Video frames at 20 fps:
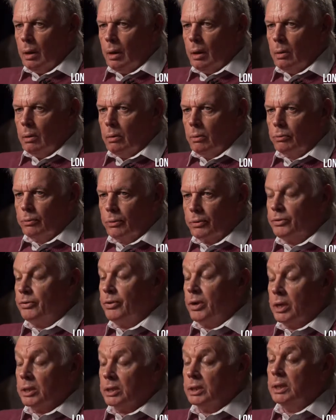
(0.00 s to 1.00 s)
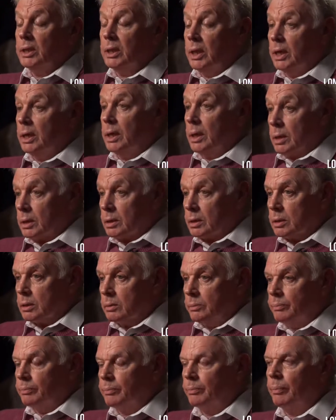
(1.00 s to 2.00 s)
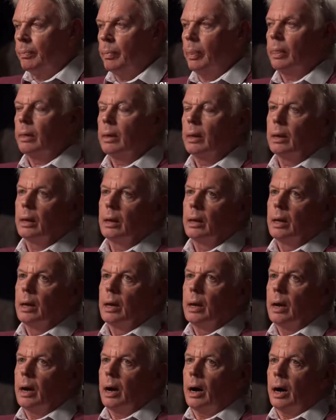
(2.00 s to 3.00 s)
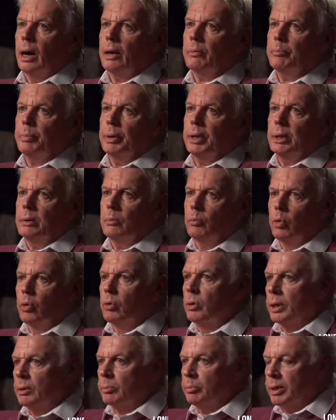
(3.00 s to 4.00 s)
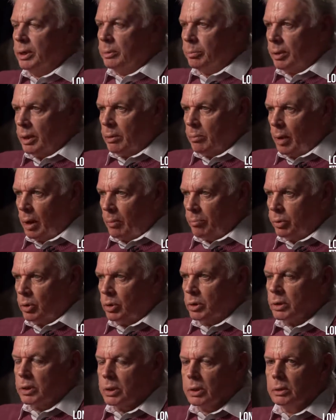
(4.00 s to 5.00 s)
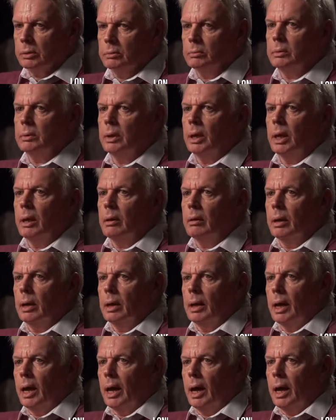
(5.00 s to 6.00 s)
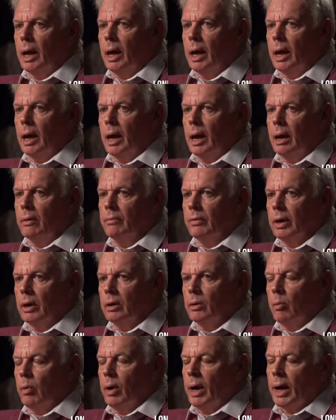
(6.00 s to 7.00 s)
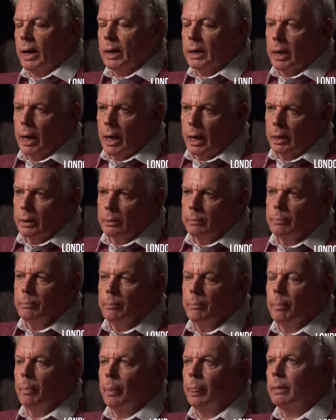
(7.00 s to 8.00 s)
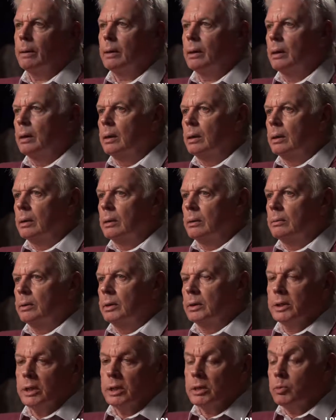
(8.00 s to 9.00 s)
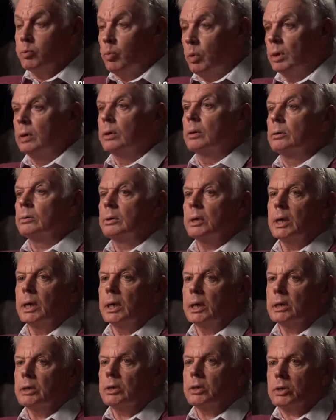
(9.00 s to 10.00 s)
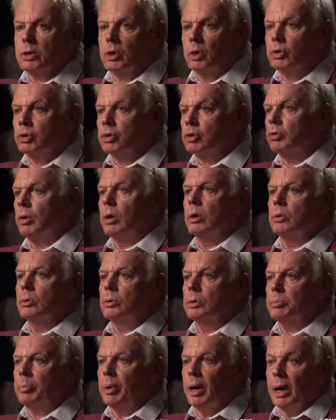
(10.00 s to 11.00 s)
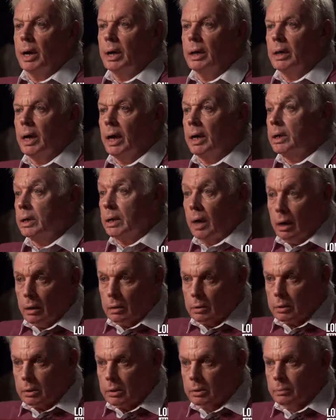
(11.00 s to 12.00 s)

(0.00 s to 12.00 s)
For 30 years, I've been warning people in my books and in every other way I can that this world is controlled by a cult.